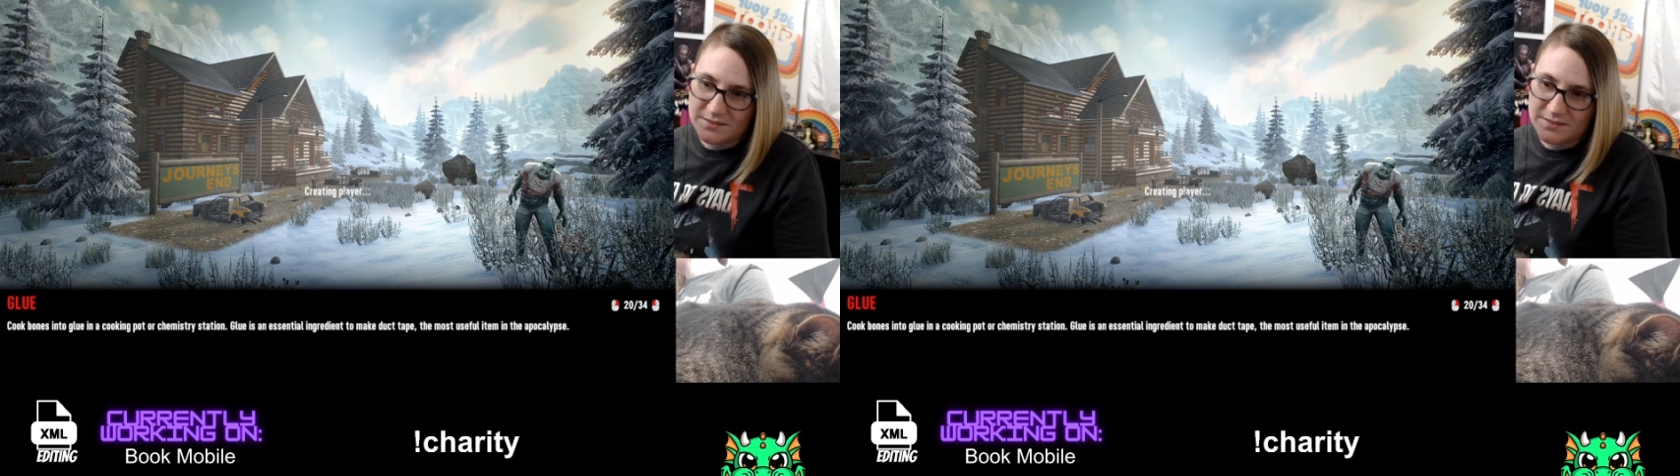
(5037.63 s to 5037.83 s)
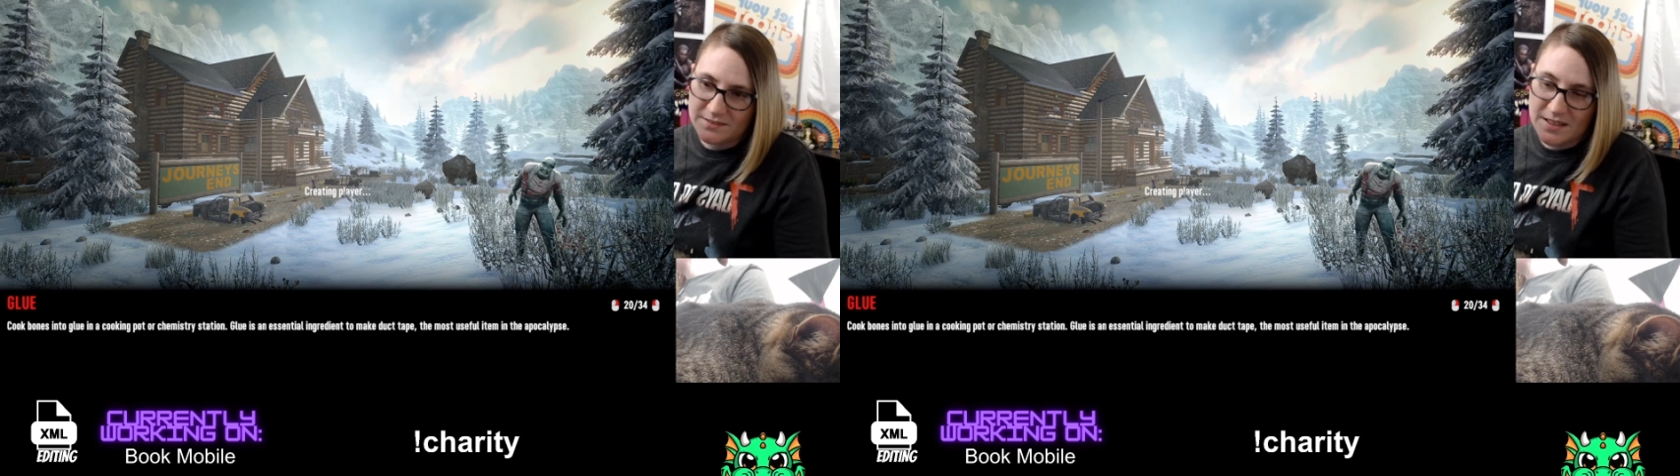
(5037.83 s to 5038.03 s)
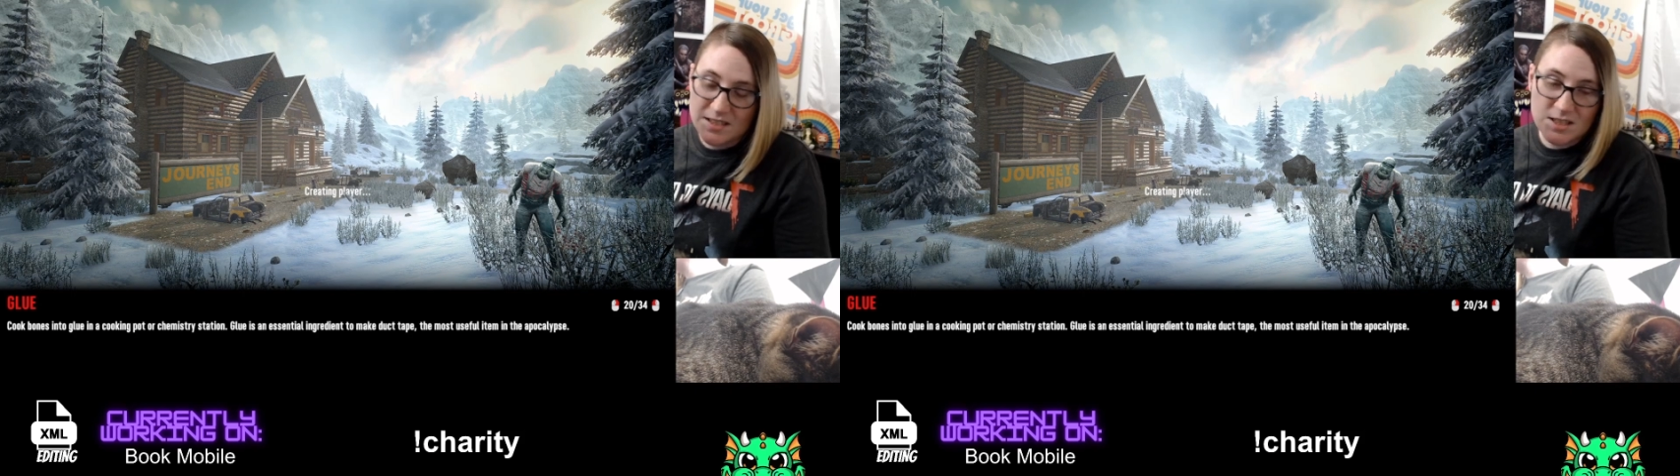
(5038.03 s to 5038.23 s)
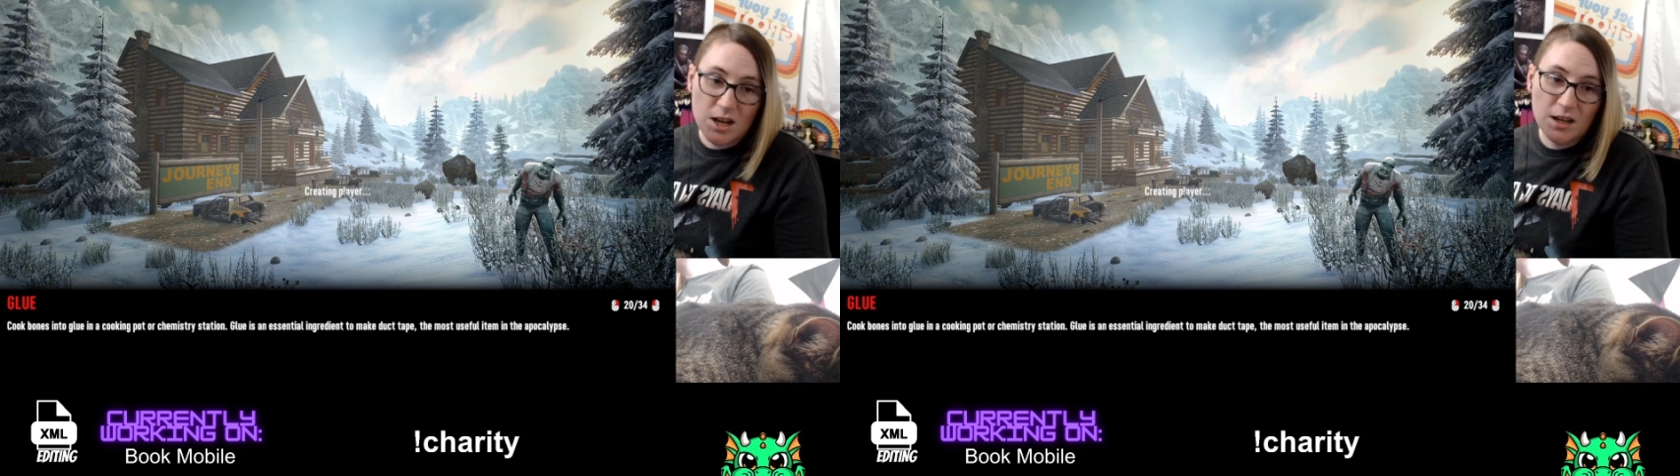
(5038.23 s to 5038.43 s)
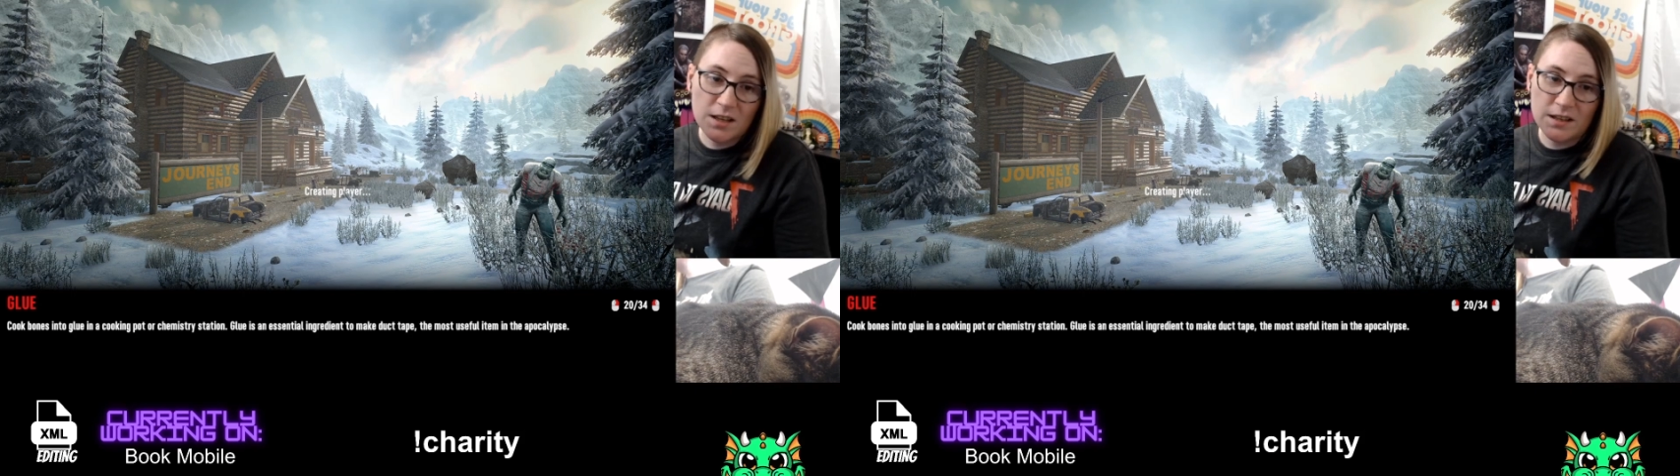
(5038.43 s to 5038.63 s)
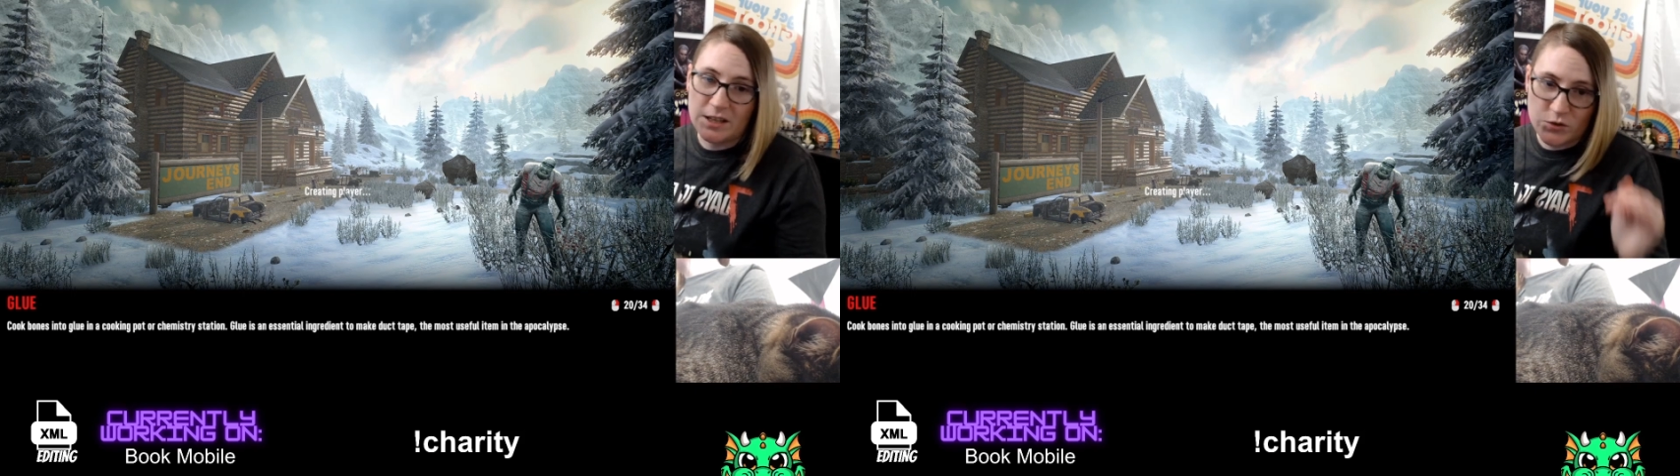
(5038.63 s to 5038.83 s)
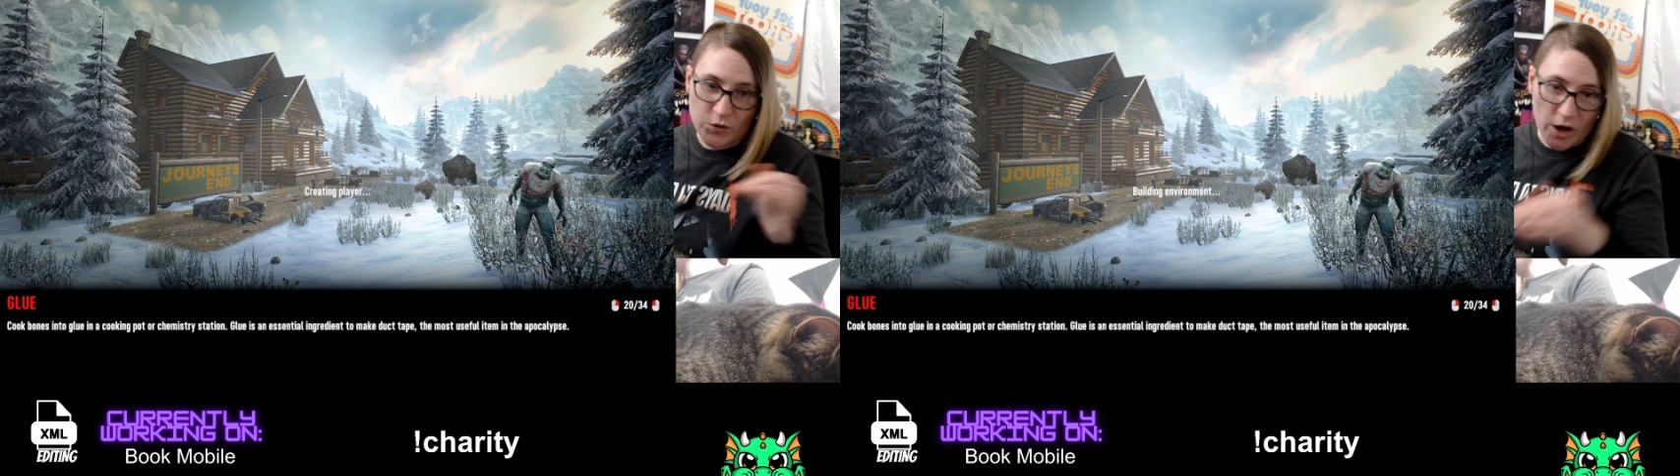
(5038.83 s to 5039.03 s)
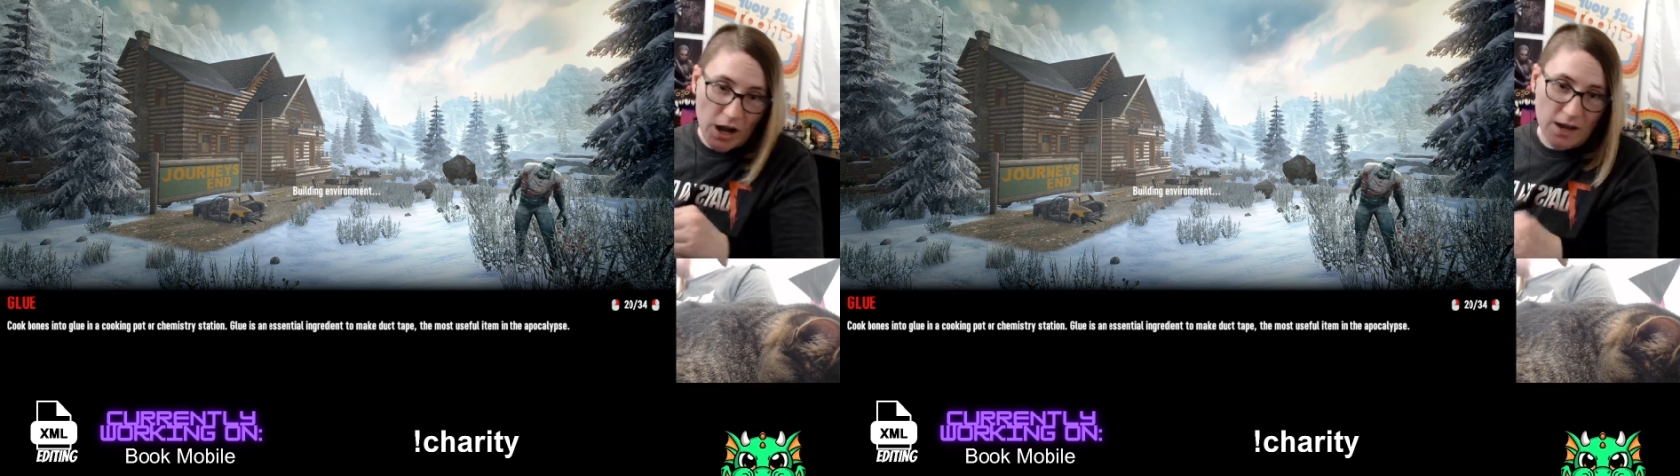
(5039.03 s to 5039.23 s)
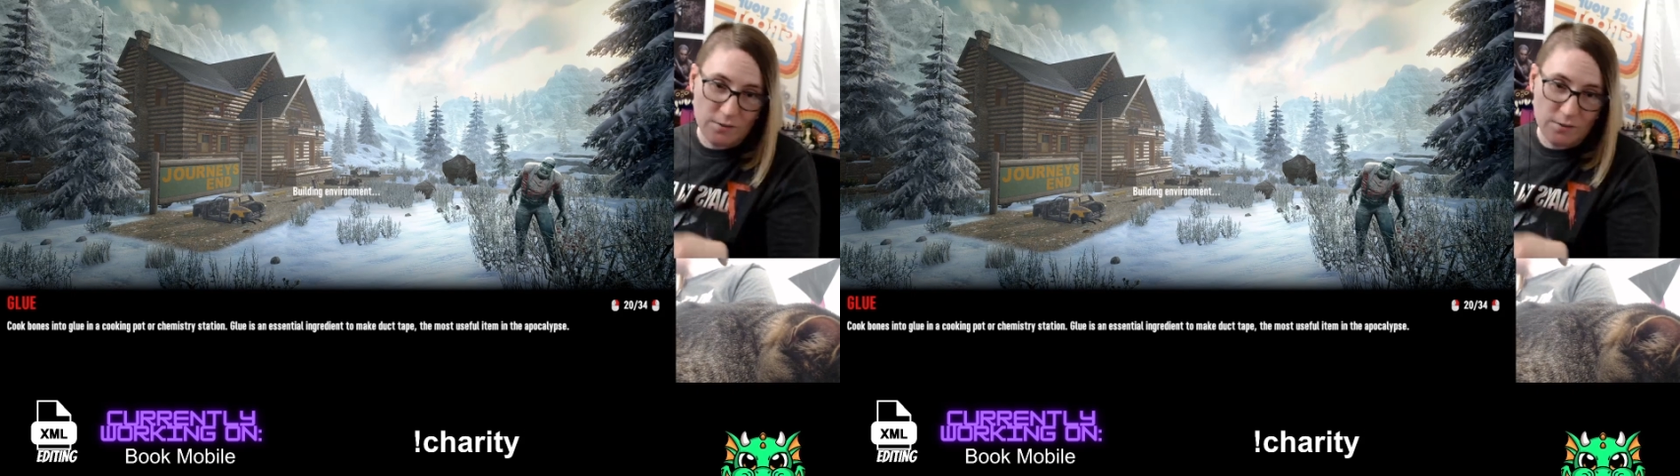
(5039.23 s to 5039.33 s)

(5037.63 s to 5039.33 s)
It's not gonna like drive,